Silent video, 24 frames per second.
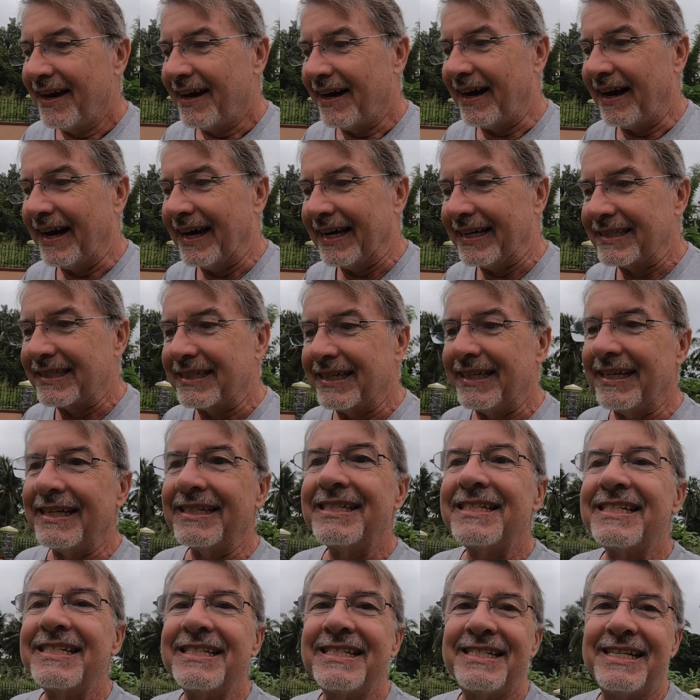It's an
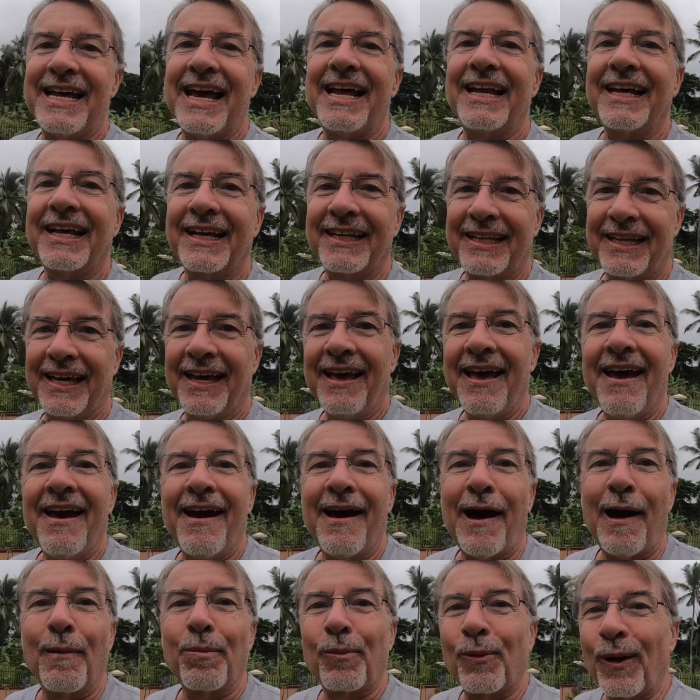aesthetic
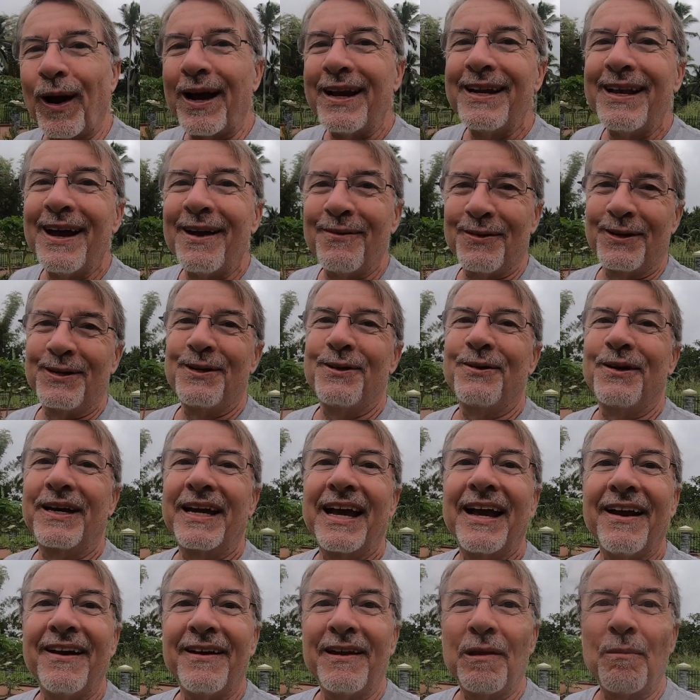upgrade that we're
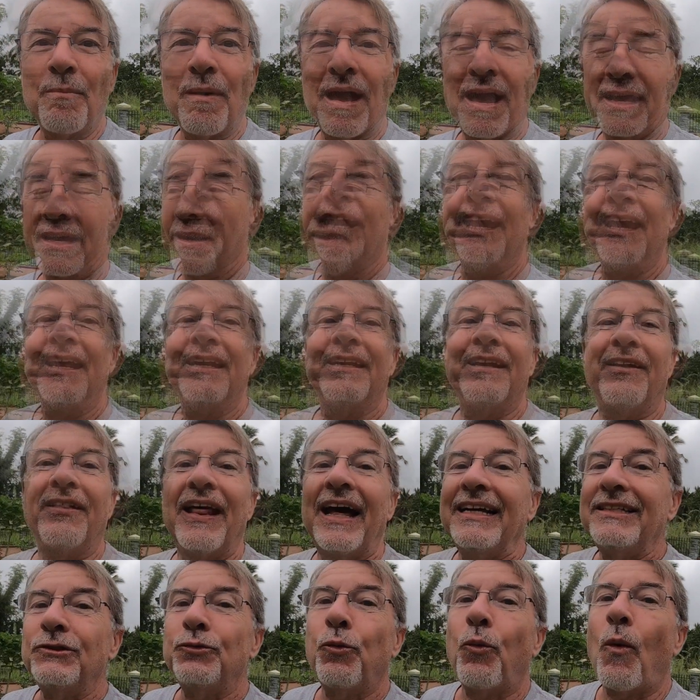doing here in the backyard. Now,
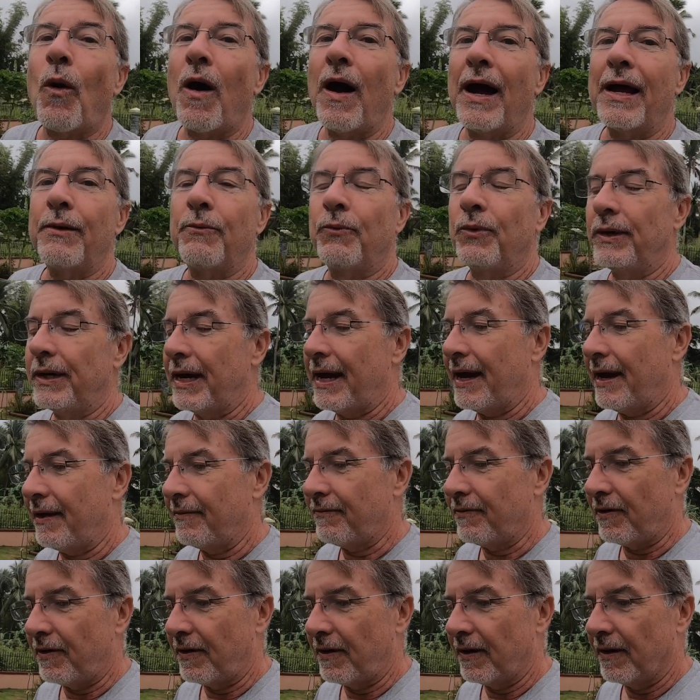that's why we
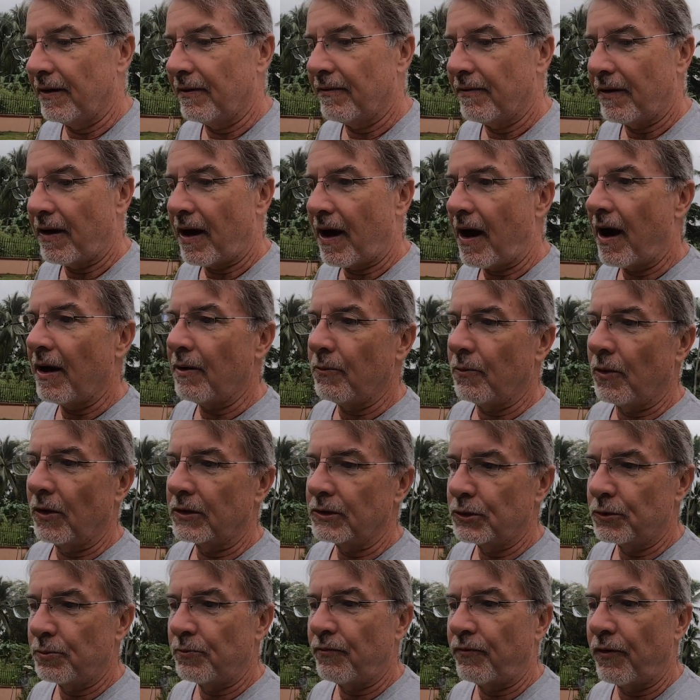have our
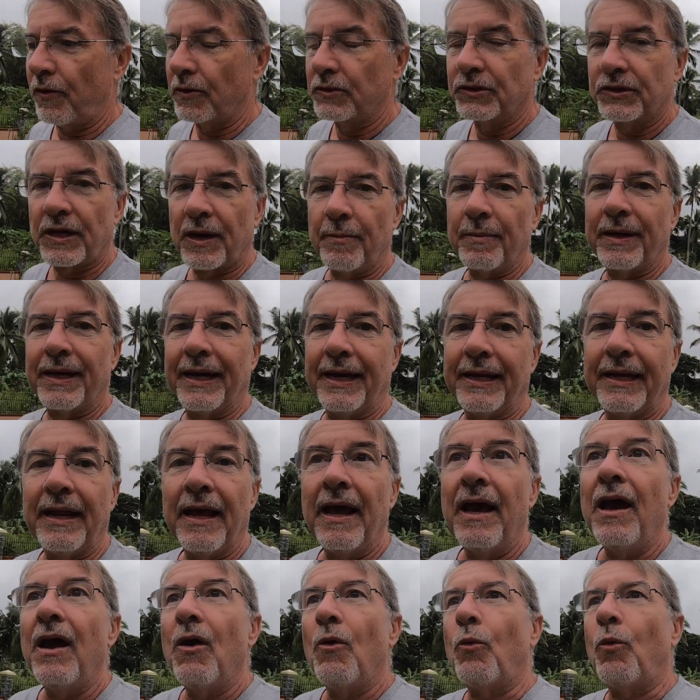Ironworks folks coming in.
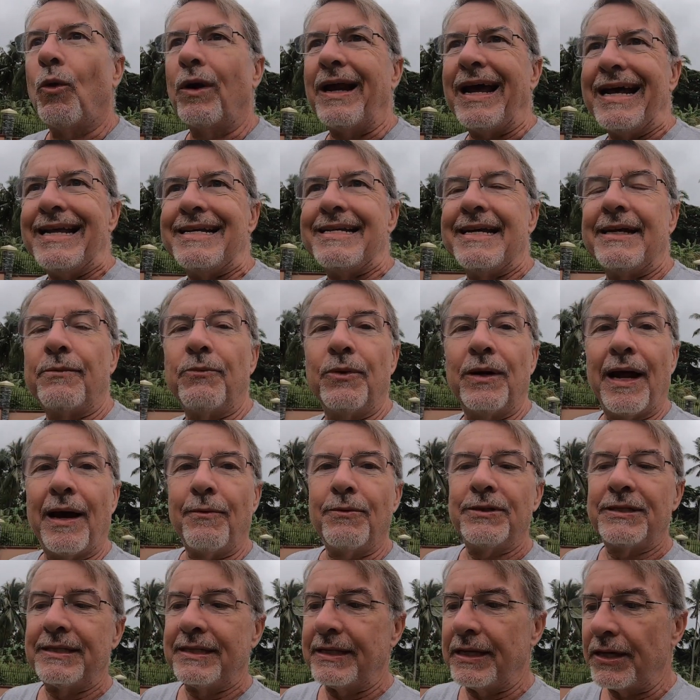What I did when I
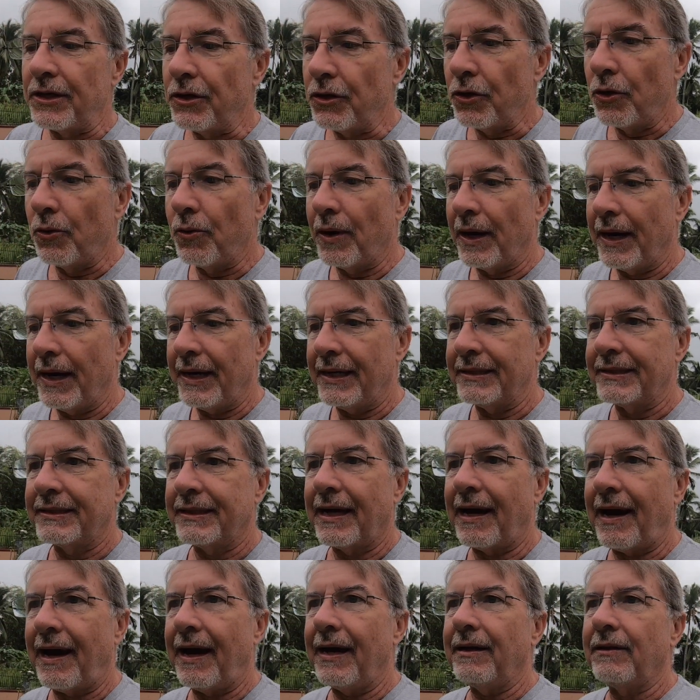was in the US,
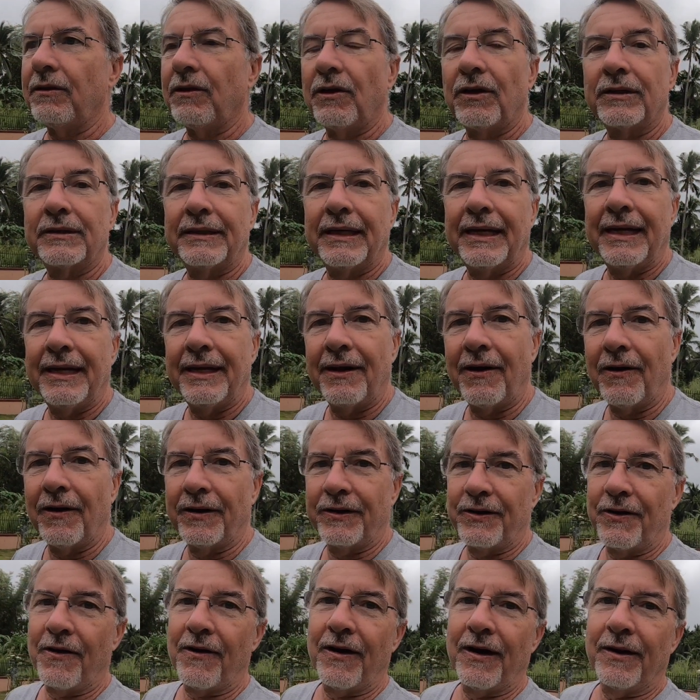I looked in our
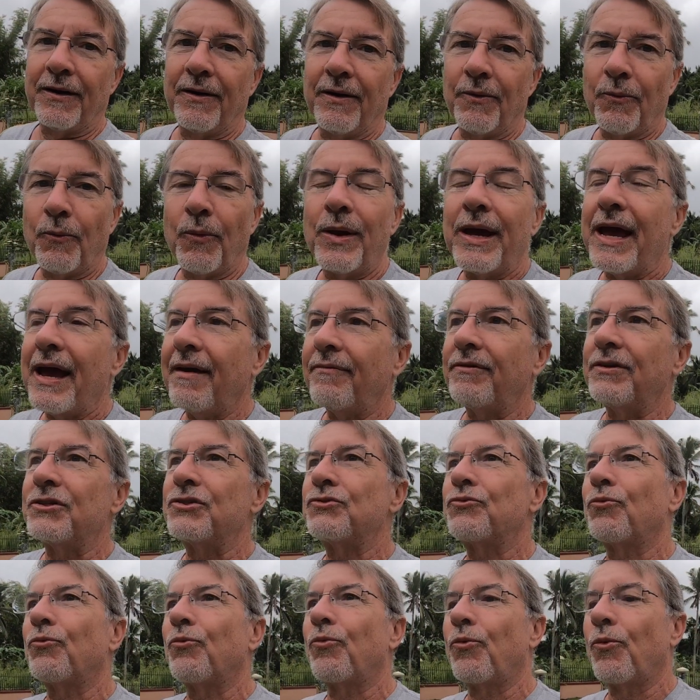yard. We have
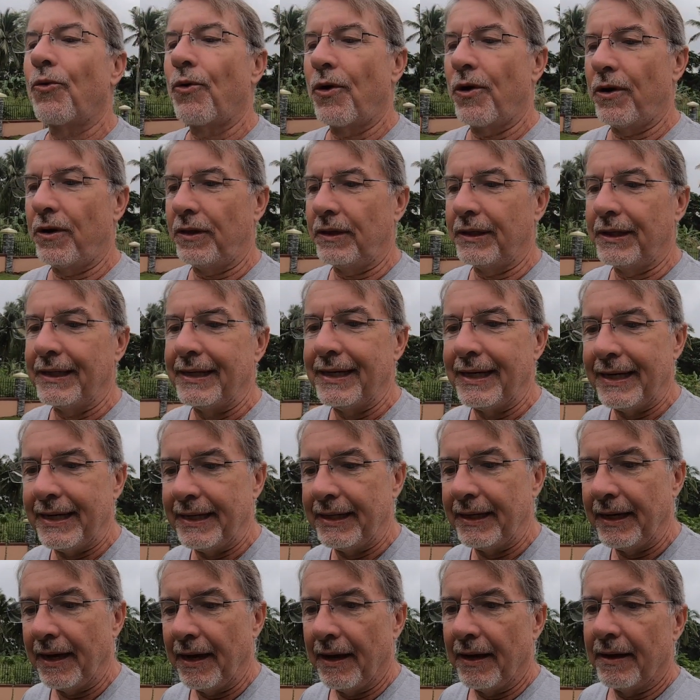this really
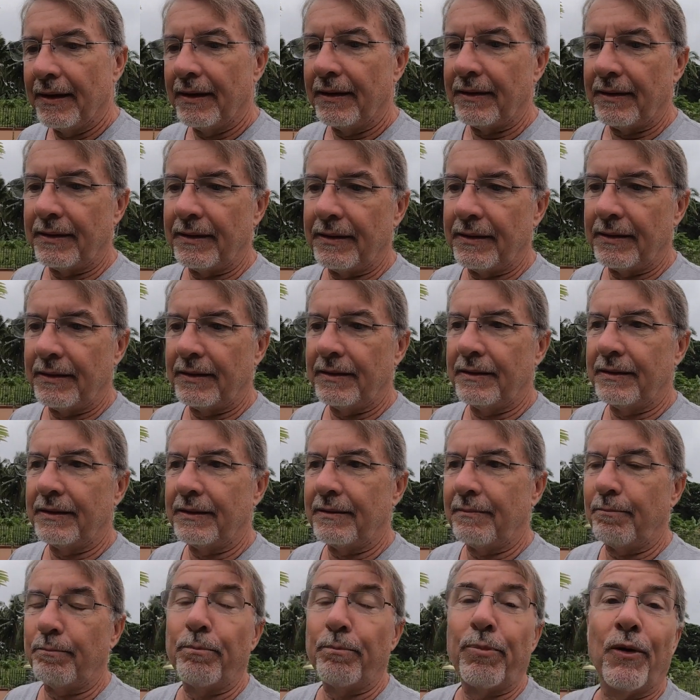neat
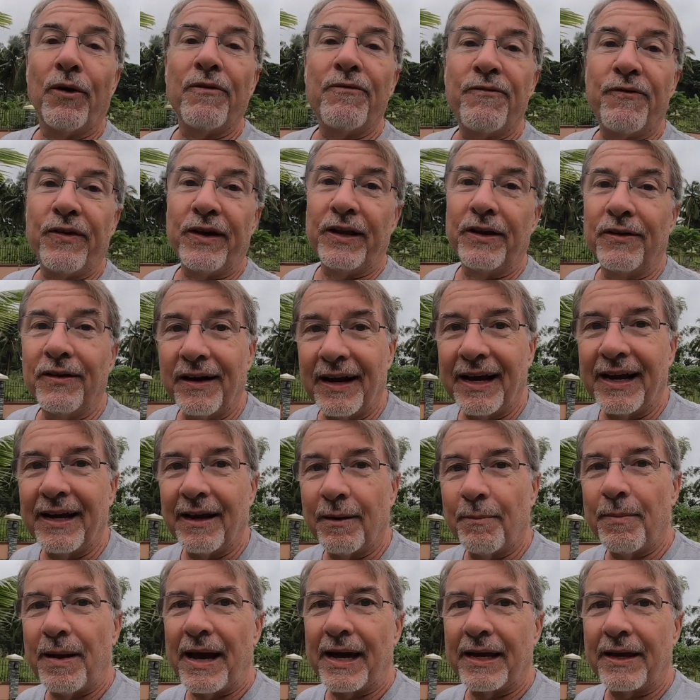bird feeder in
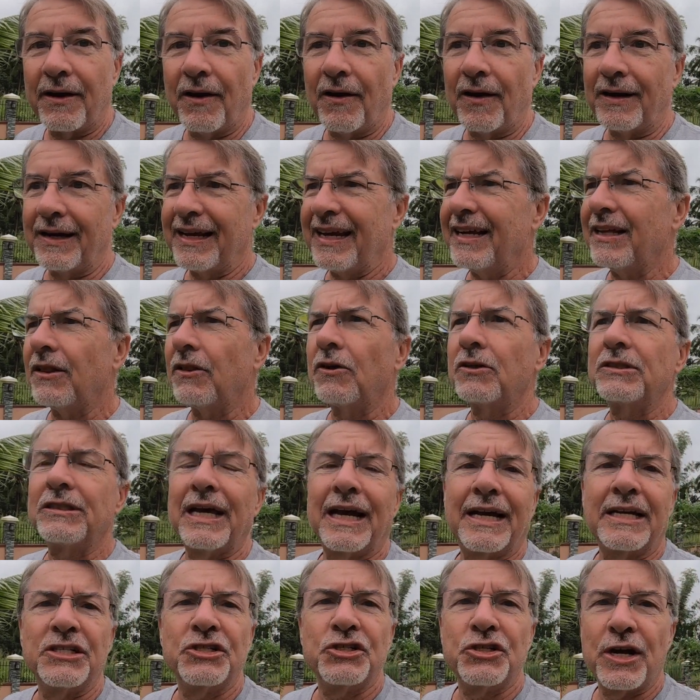our backyard. It looks
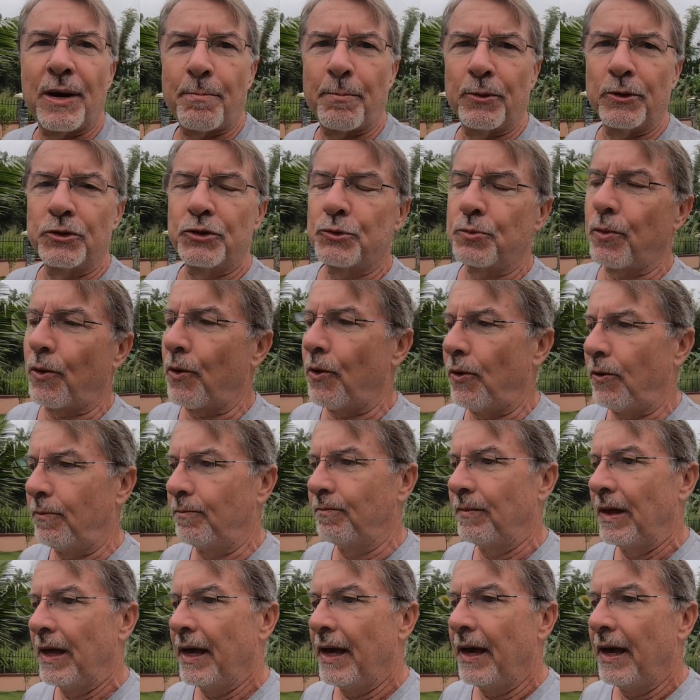like a shepherd's pole.